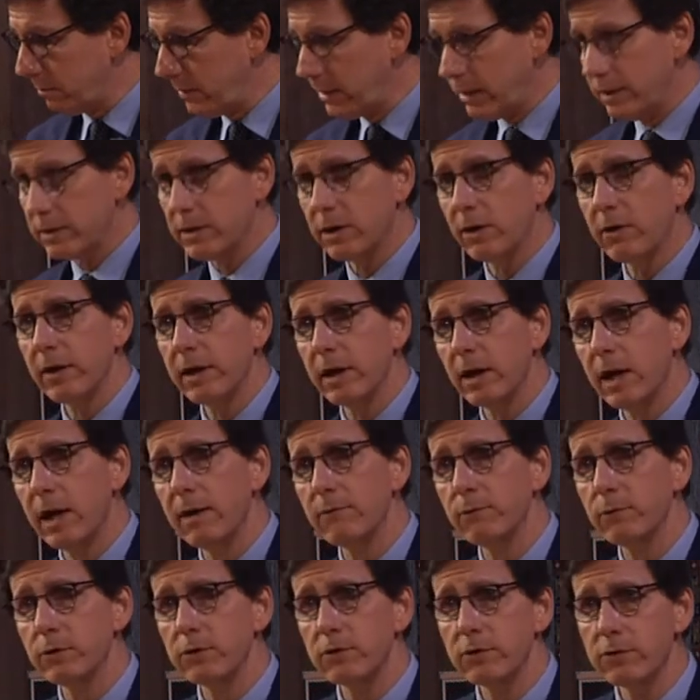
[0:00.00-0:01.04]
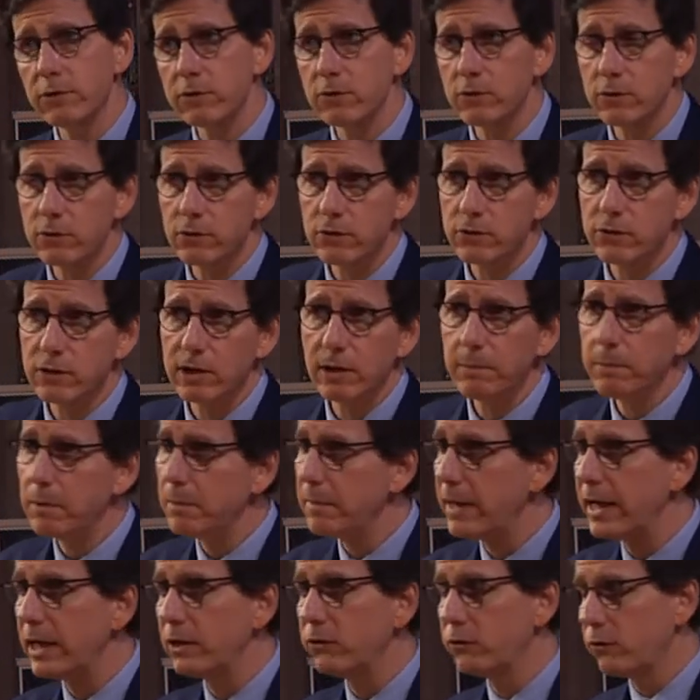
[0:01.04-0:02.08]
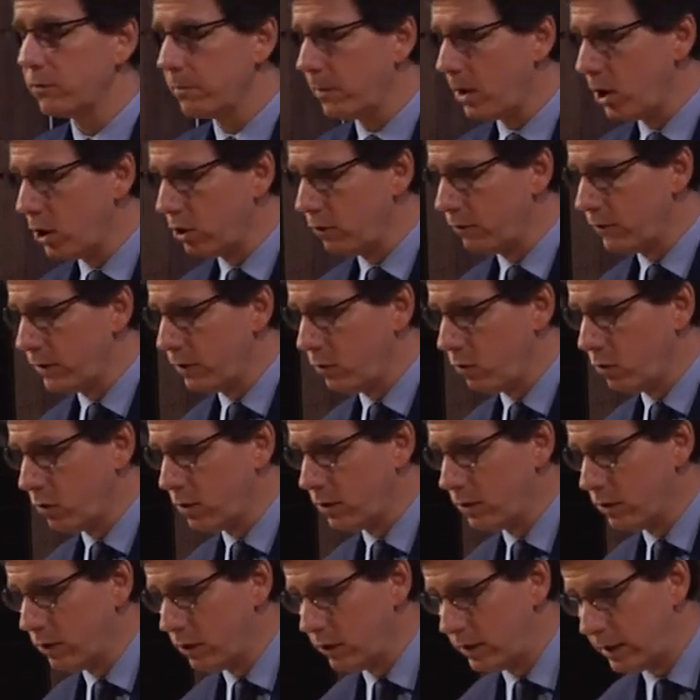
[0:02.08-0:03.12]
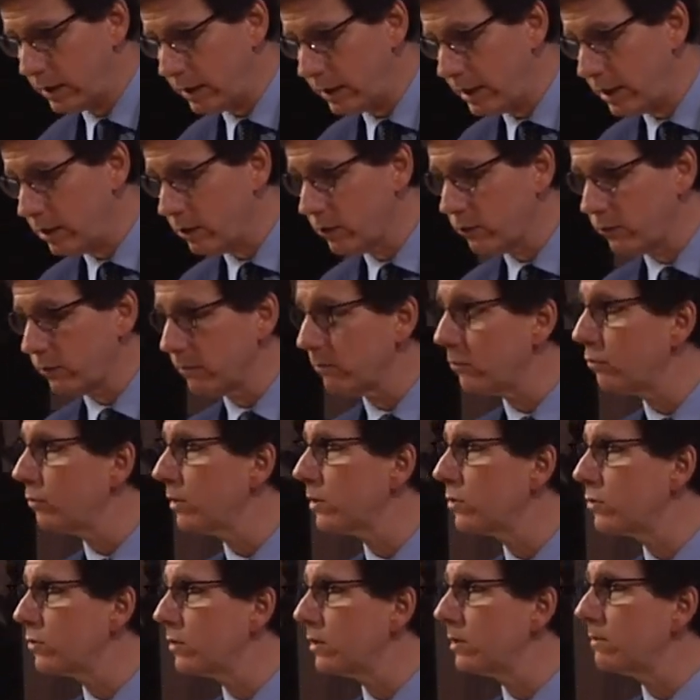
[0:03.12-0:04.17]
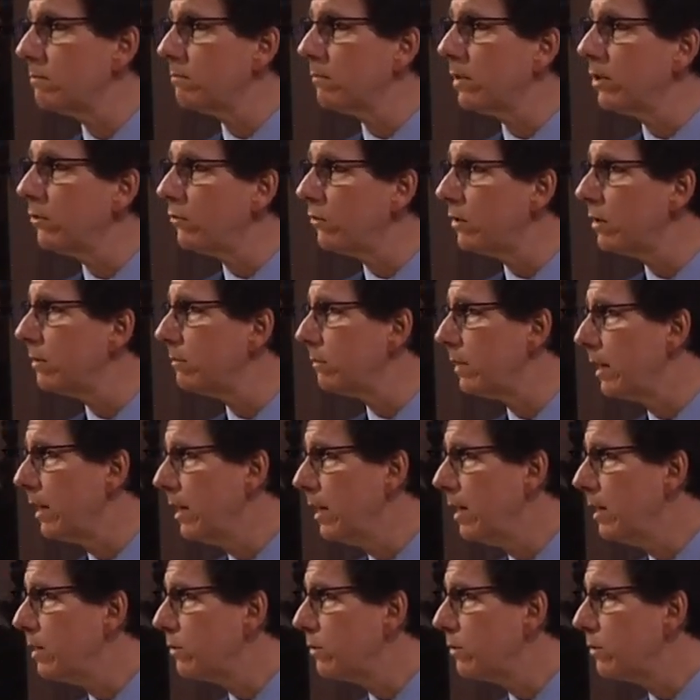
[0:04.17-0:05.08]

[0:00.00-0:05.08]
military officers, diplomats from all over the world, and leaders from Christian, Muslim,